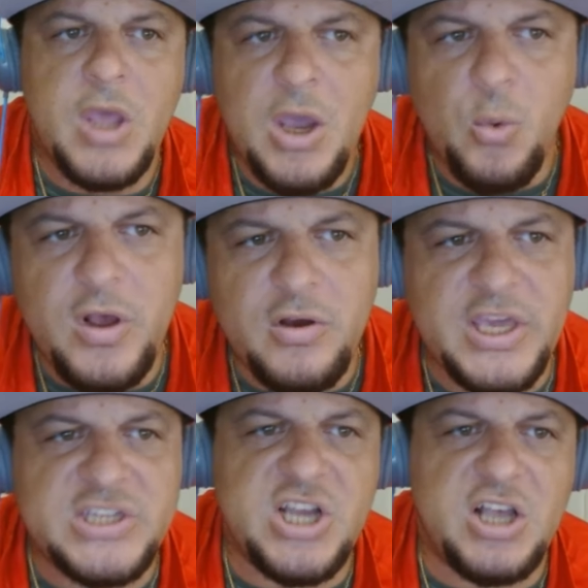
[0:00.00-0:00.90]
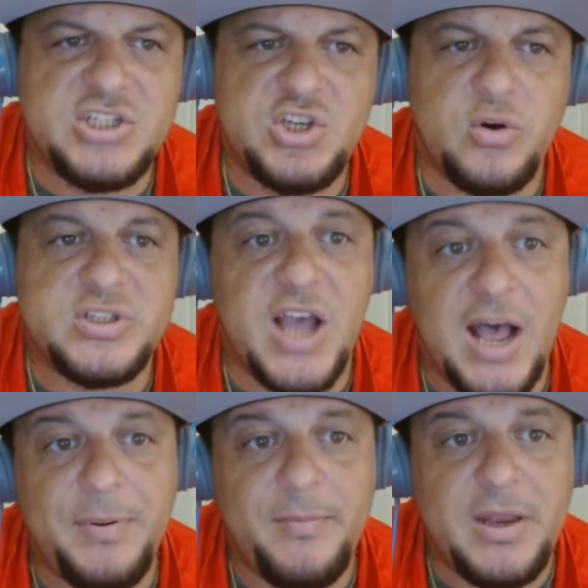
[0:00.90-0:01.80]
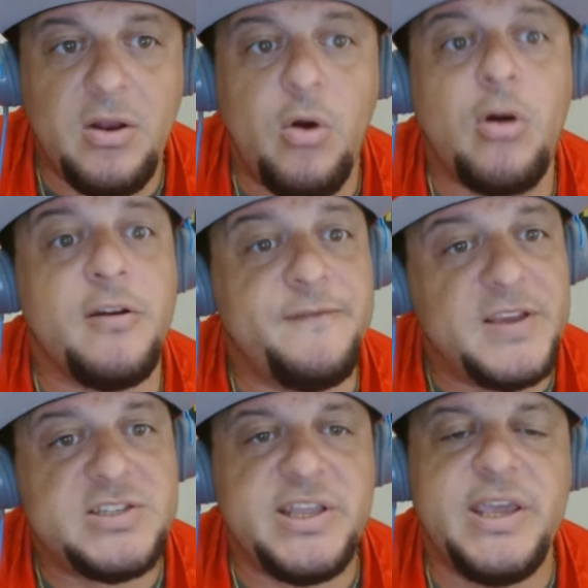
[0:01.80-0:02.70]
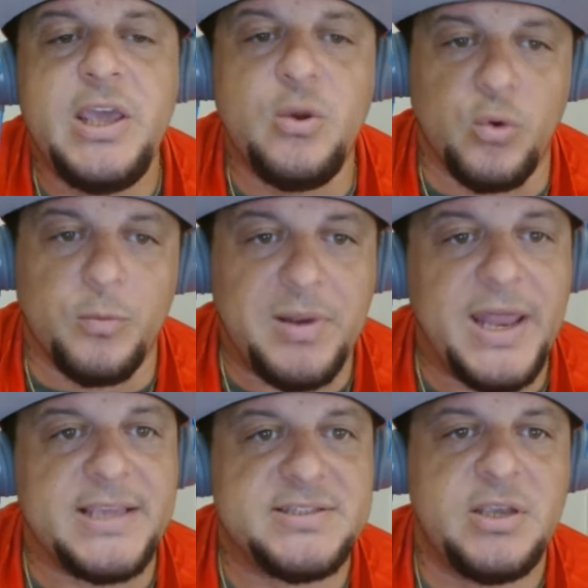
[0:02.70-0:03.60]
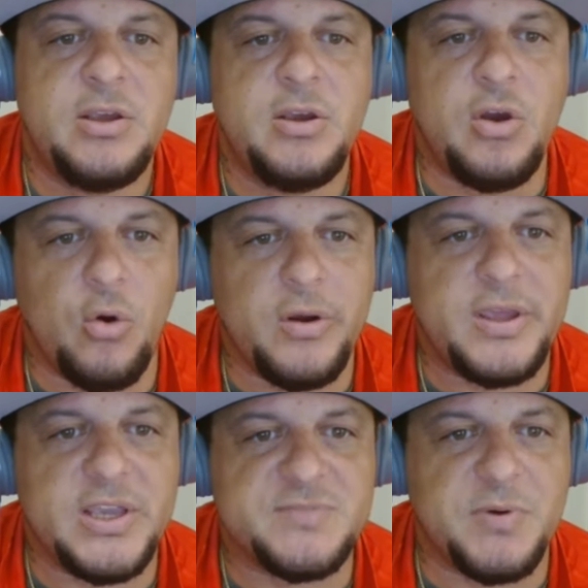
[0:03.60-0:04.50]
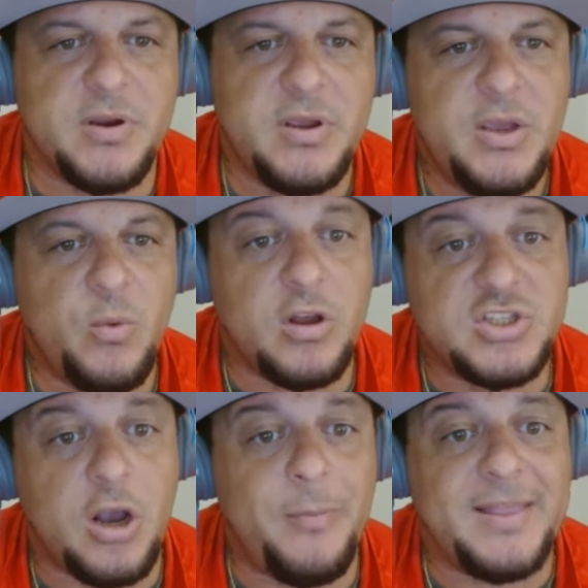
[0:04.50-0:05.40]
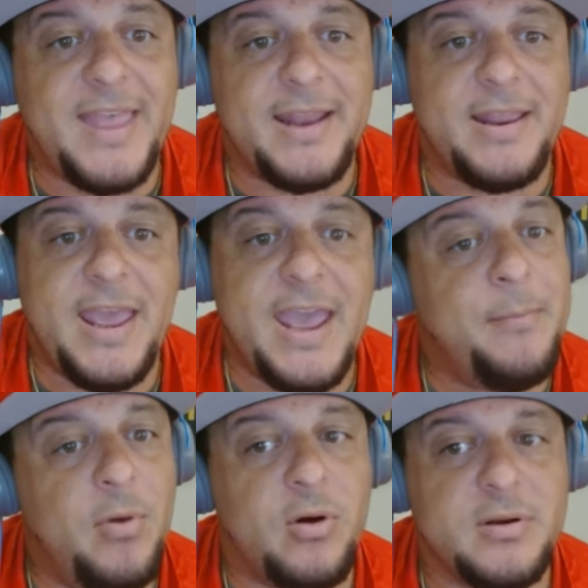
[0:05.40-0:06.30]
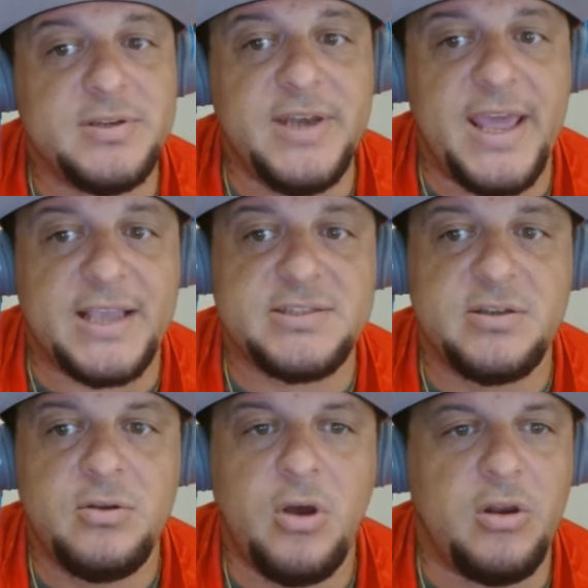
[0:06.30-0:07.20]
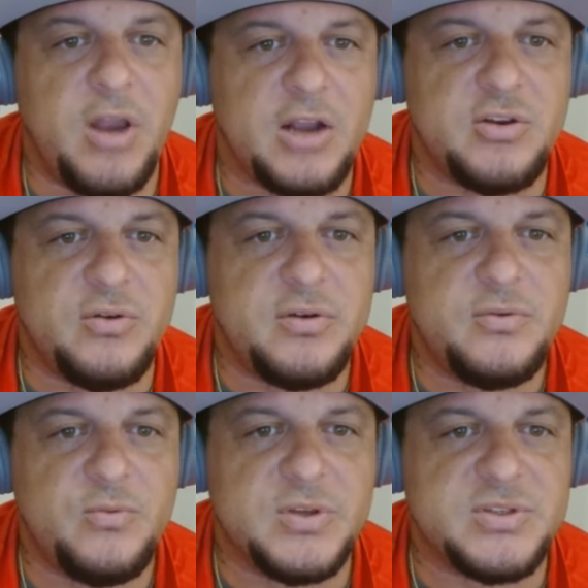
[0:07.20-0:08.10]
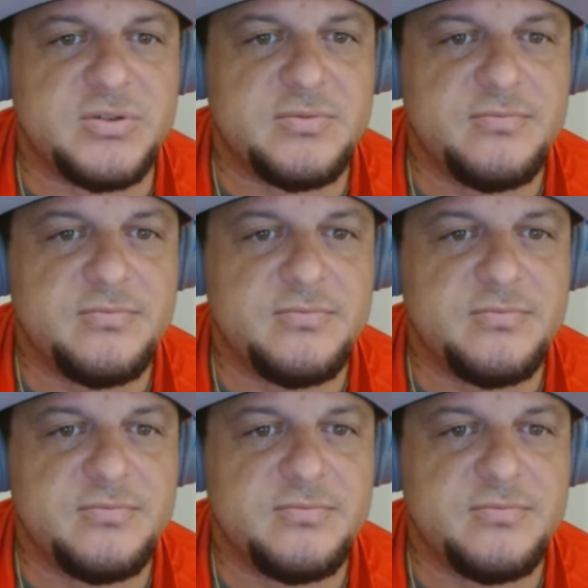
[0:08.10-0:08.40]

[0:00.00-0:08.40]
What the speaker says: Will Kyshawn George complement or eventually replace Corey Kispert? We're going to talk about that and more next on Locked On Wizards.